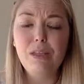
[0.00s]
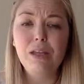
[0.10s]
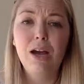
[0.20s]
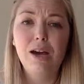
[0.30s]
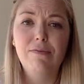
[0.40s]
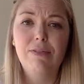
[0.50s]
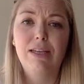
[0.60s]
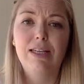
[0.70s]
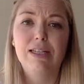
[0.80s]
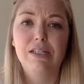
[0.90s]
of
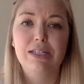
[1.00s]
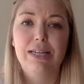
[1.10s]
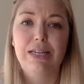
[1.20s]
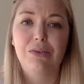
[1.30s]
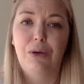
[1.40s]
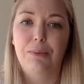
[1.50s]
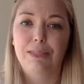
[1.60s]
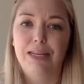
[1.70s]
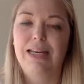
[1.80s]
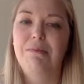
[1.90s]
the guild and
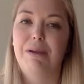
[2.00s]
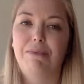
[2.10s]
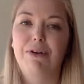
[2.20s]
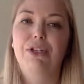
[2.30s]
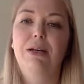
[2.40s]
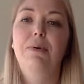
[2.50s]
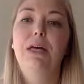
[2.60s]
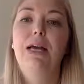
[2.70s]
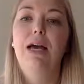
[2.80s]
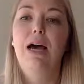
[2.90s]
website and membership,
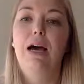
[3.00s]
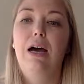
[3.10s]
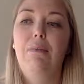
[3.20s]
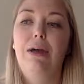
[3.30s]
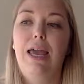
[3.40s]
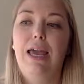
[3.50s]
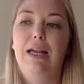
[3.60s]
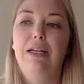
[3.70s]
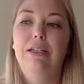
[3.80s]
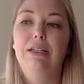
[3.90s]

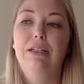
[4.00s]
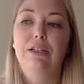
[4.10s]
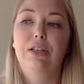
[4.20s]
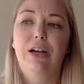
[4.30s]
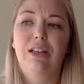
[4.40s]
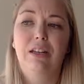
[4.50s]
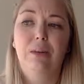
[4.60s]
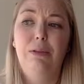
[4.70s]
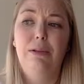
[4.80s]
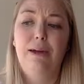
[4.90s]
and talk a little
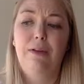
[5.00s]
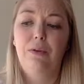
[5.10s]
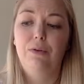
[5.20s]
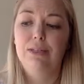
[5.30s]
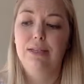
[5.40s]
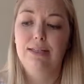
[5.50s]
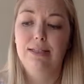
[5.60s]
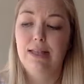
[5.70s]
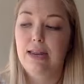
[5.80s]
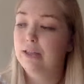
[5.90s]
bit about those things
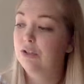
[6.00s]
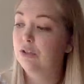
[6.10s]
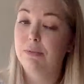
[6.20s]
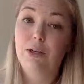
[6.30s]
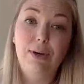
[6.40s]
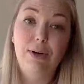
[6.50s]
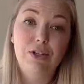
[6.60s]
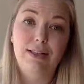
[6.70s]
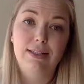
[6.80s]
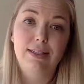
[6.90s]
and then answer some of the
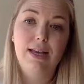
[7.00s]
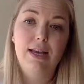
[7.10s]
questions.